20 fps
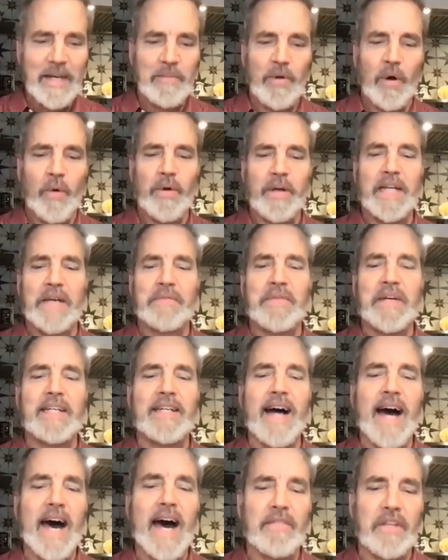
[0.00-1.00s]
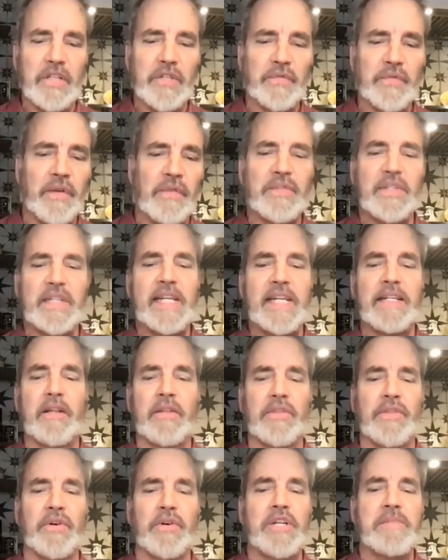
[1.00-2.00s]
But we're giving God this 15
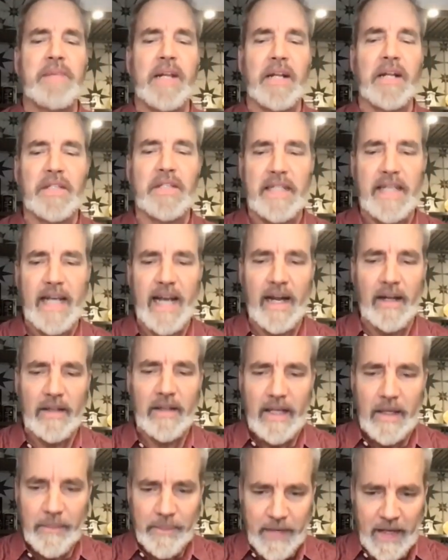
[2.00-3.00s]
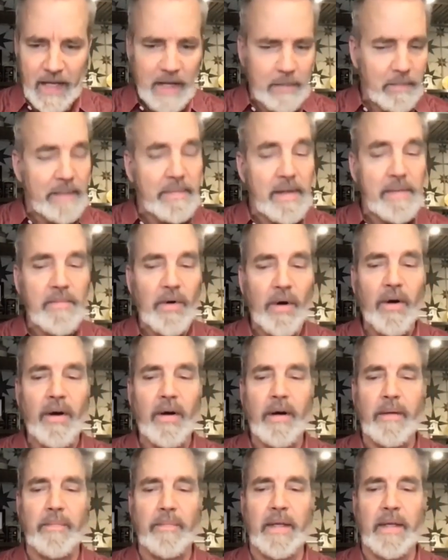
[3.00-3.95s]
to 30 minutes daily, maybe more,